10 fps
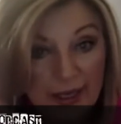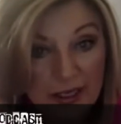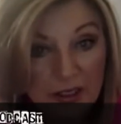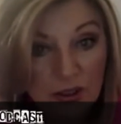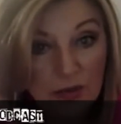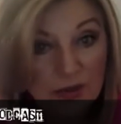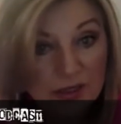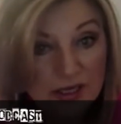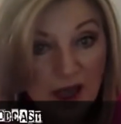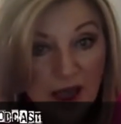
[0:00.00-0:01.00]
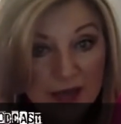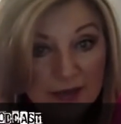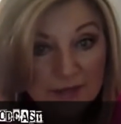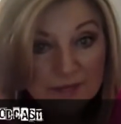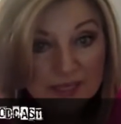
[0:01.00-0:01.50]
It, you know, it's not
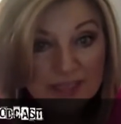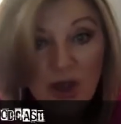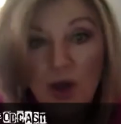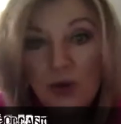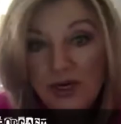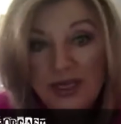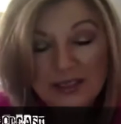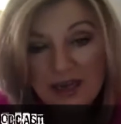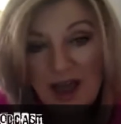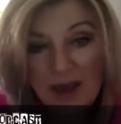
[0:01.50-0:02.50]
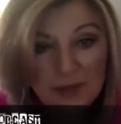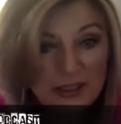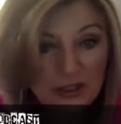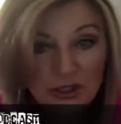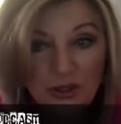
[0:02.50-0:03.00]
it's all it's not
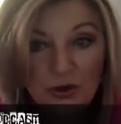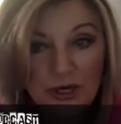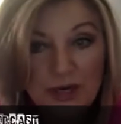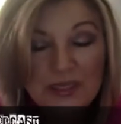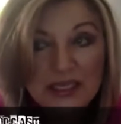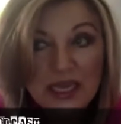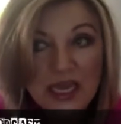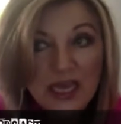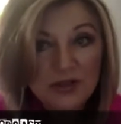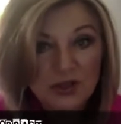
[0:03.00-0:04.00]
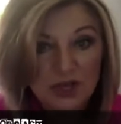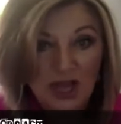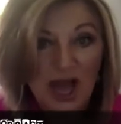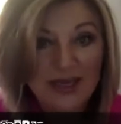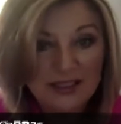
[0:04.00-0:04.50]
peaches and cream it's there's a
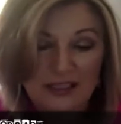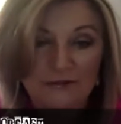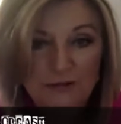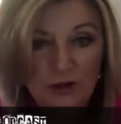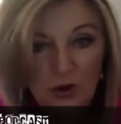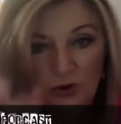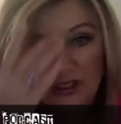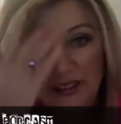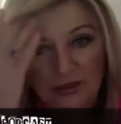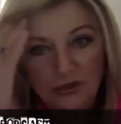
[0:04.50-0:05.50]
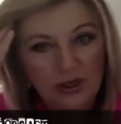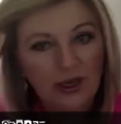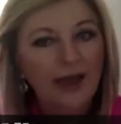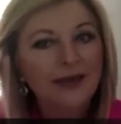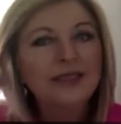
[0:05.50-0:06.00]
lot of difficulty there's a
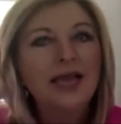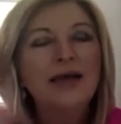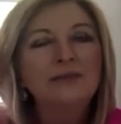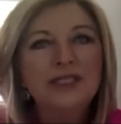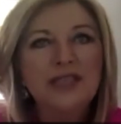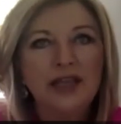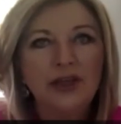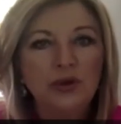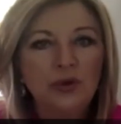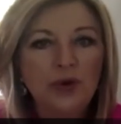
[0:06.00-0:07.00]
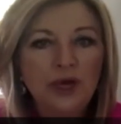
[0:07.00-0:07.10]
lot of times that you